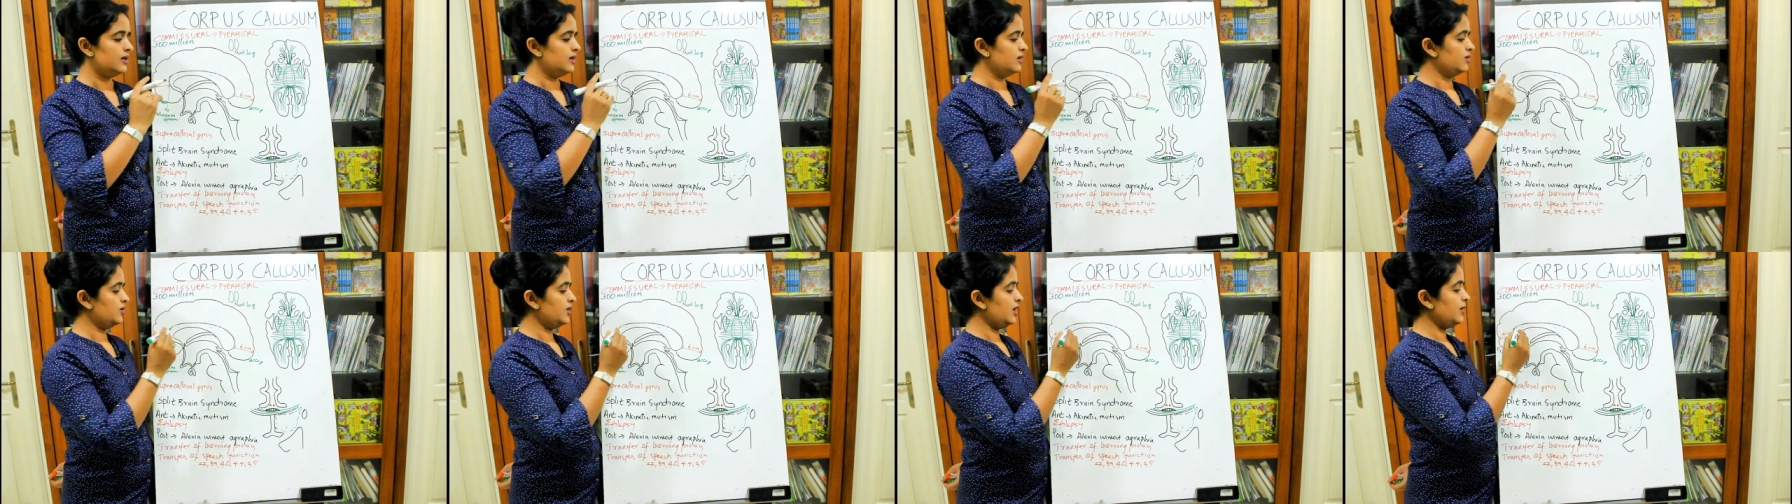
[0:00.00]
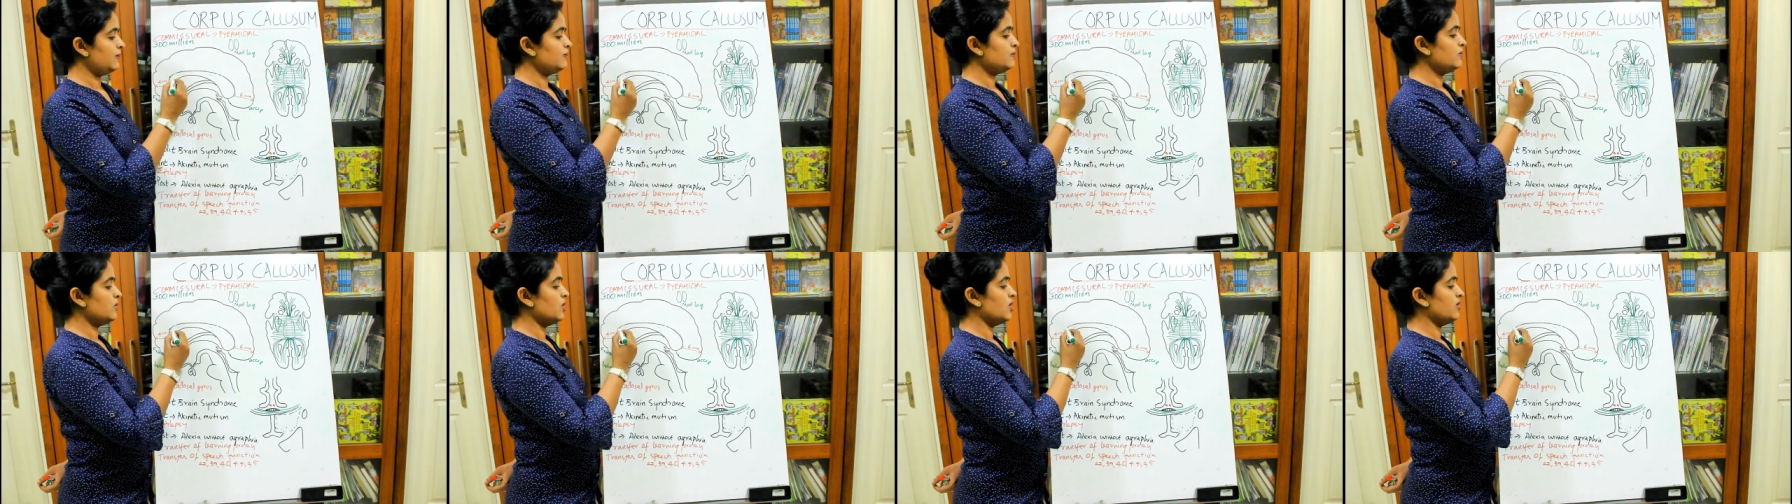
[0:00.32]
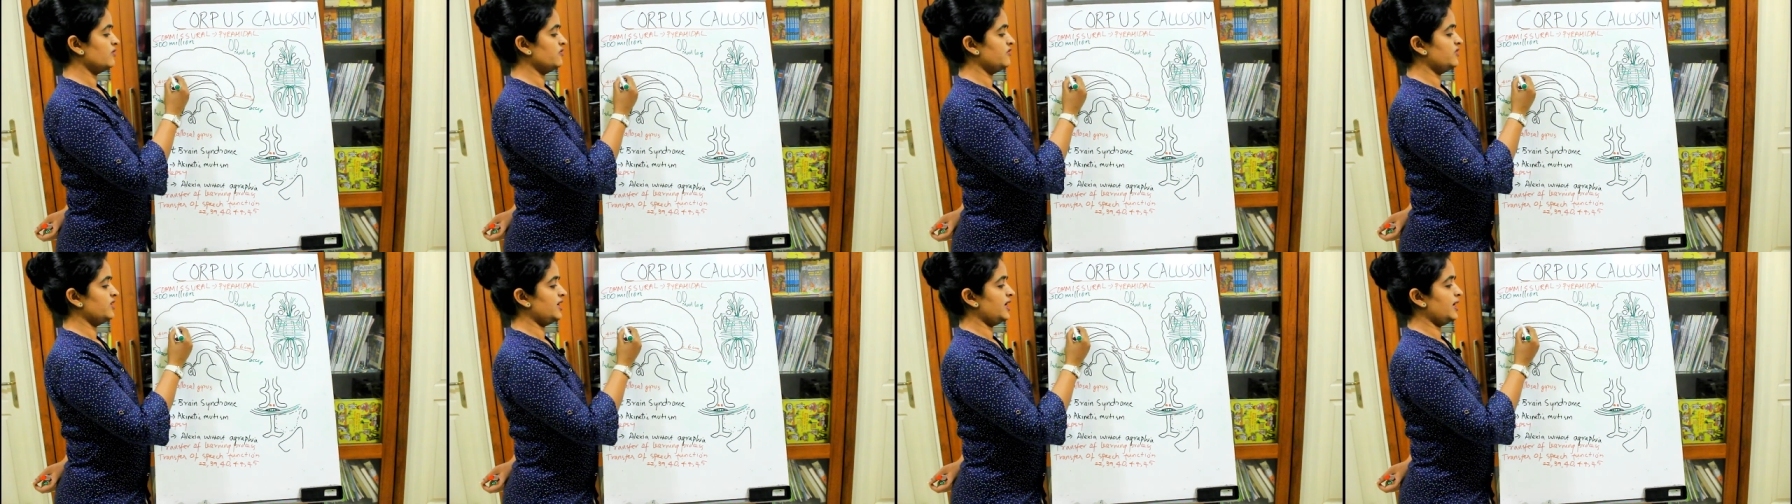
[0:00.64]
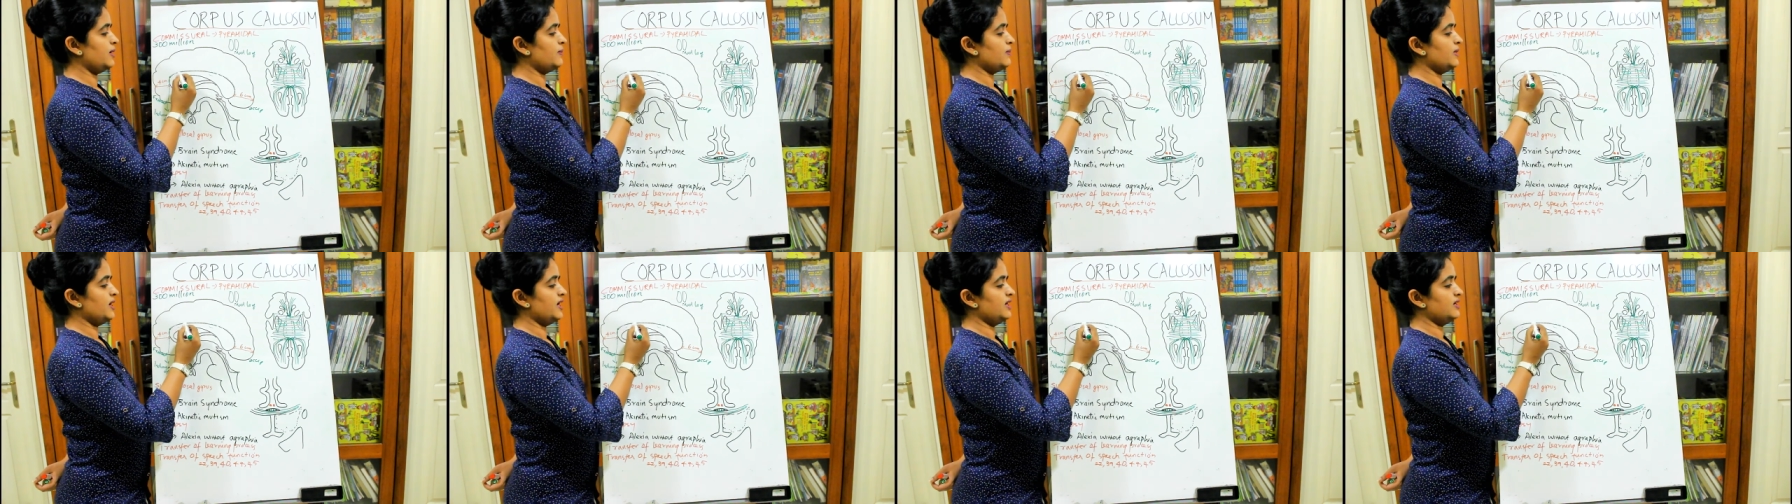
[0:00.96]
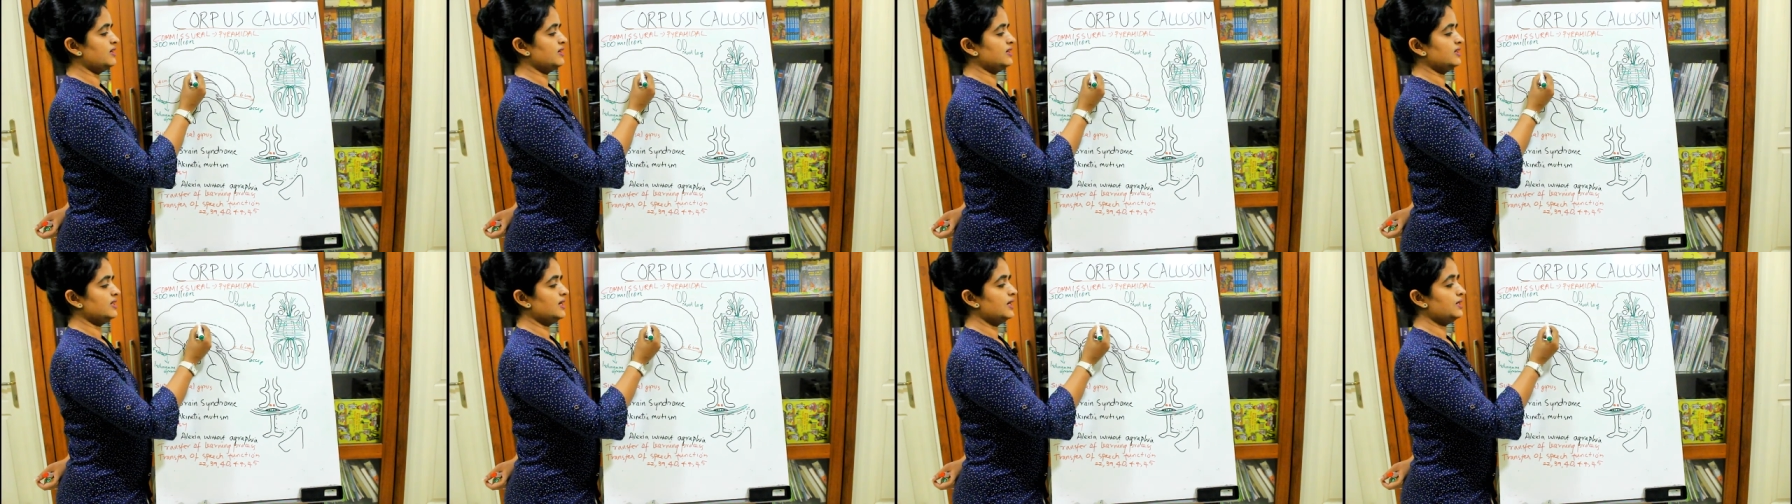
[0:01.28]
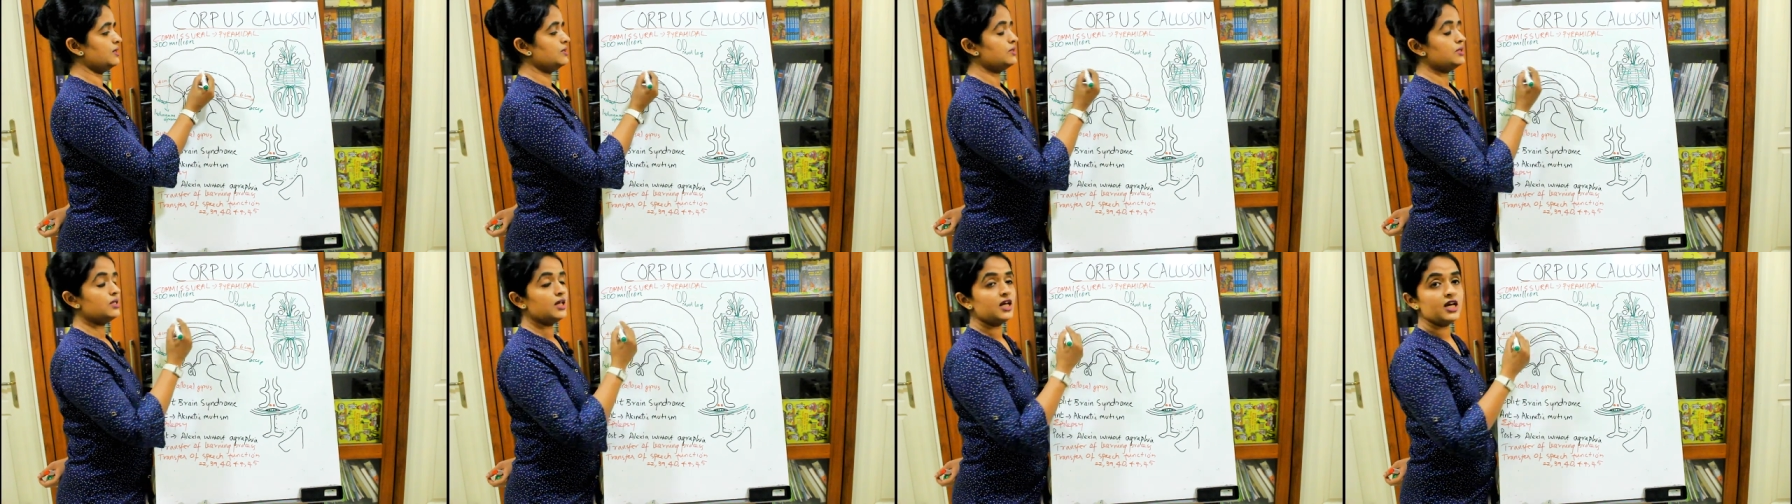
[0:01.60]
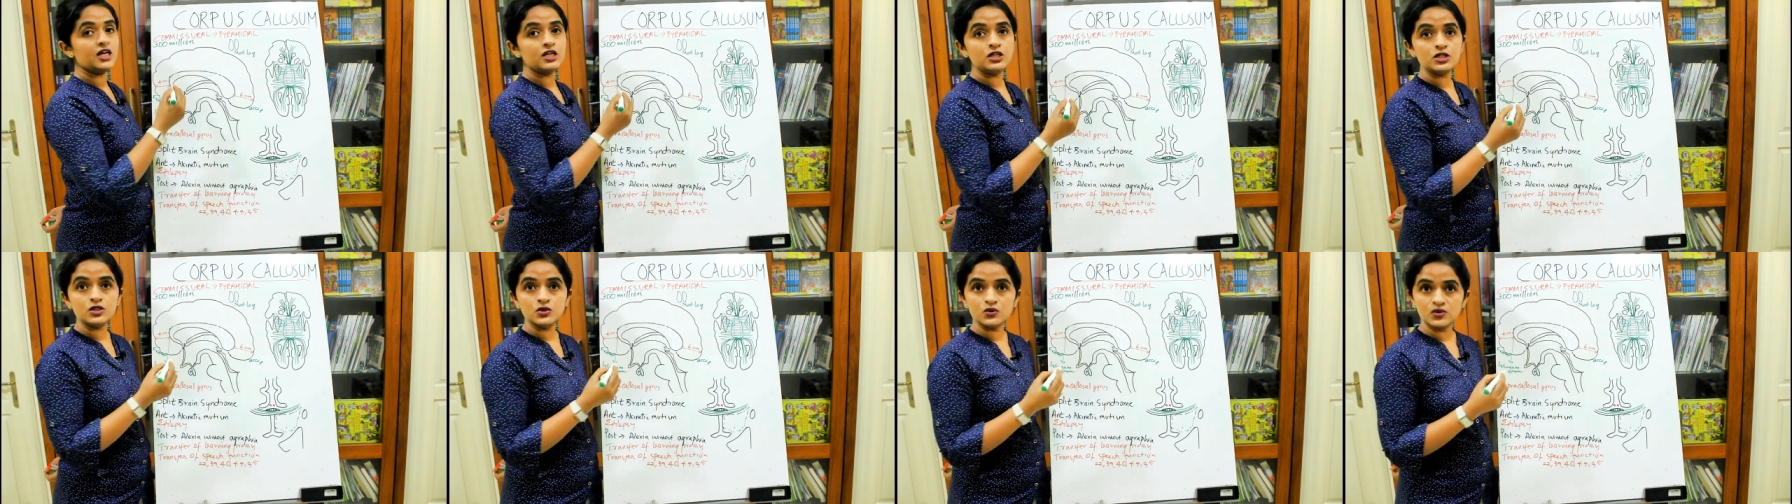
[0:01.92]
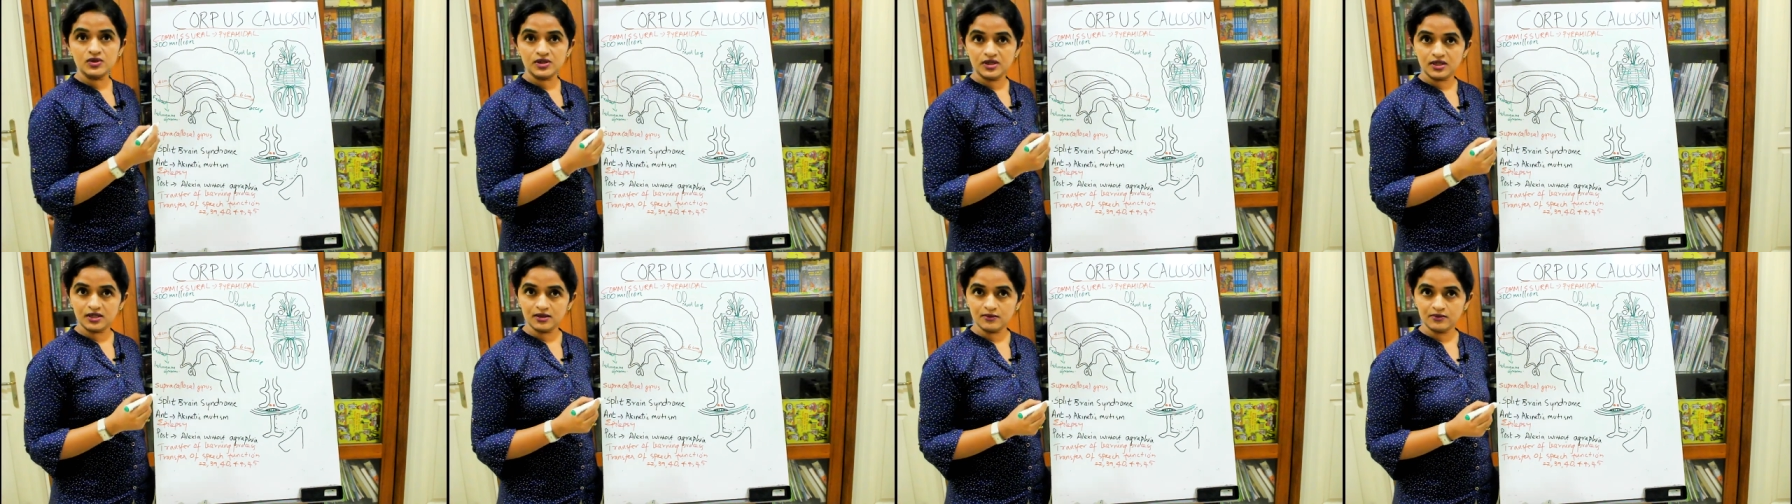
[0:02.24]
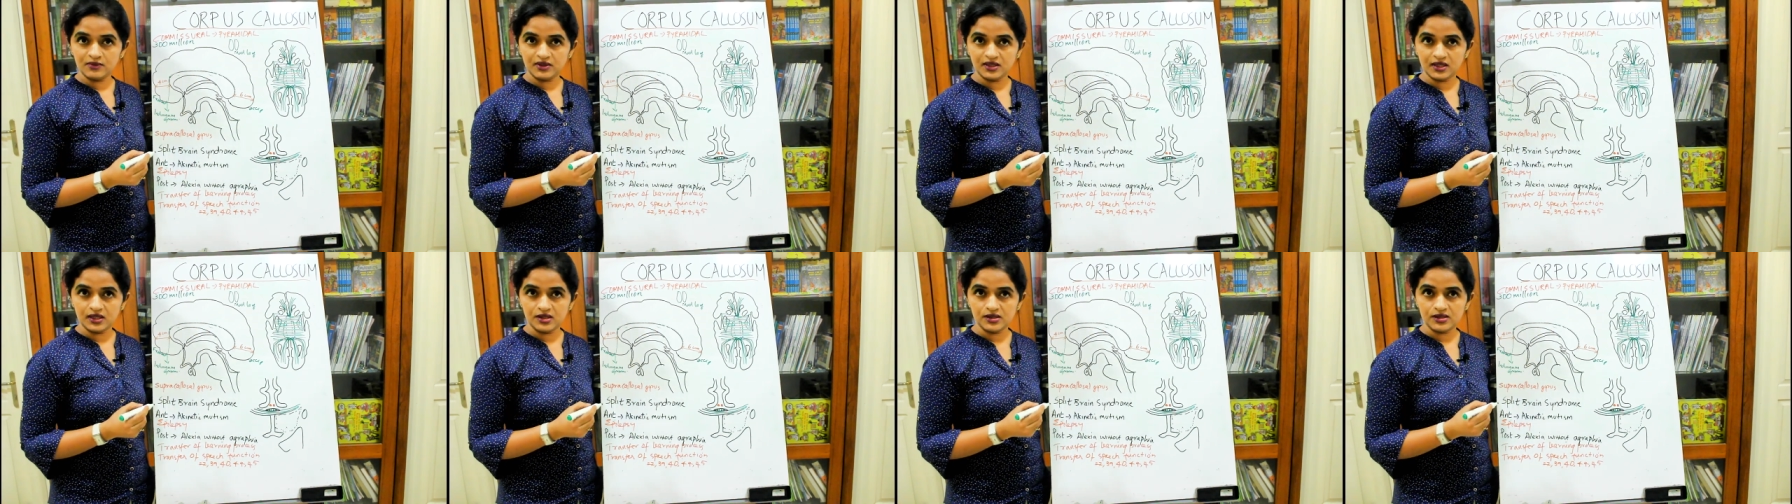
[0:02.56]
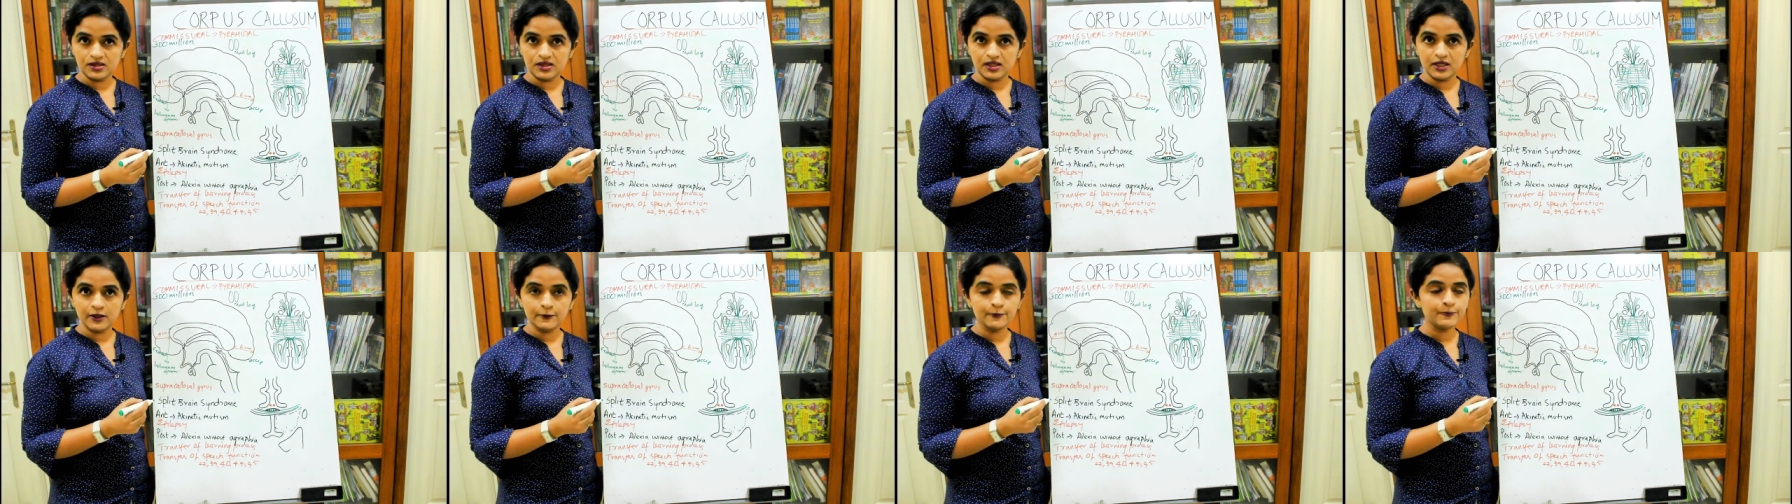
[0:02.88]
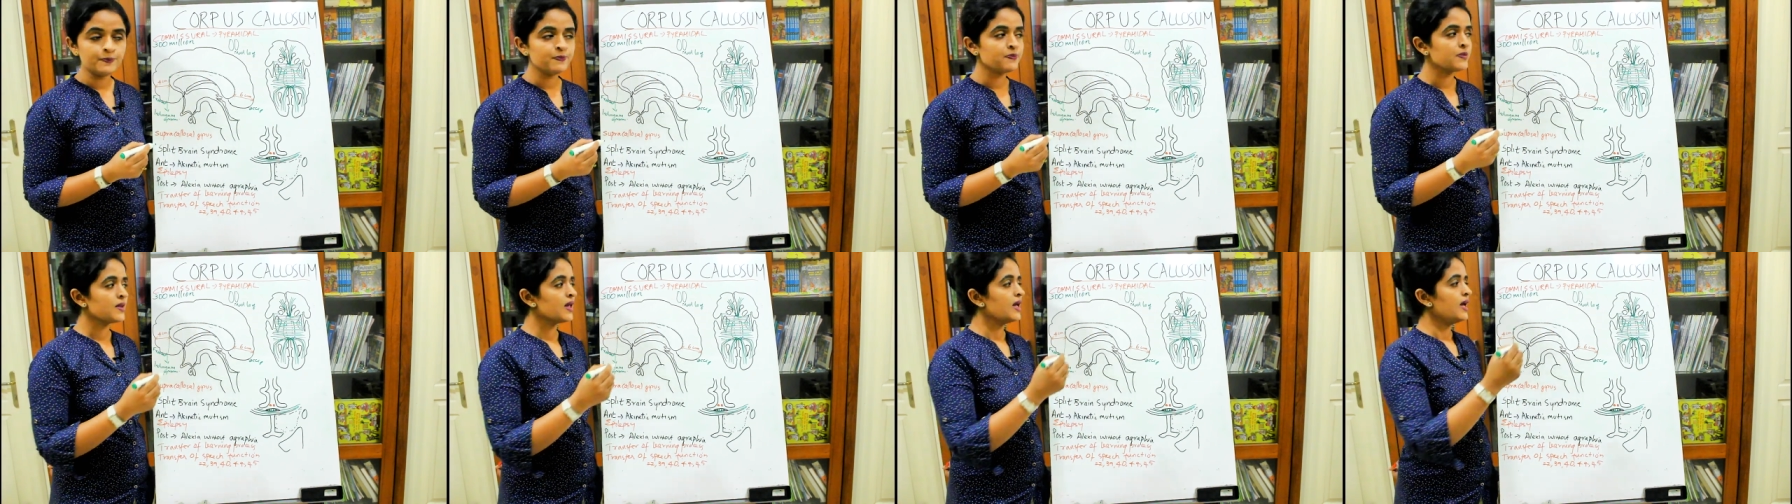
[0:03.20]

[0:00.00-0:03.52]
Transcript: rim of grey matter that is indusium griseum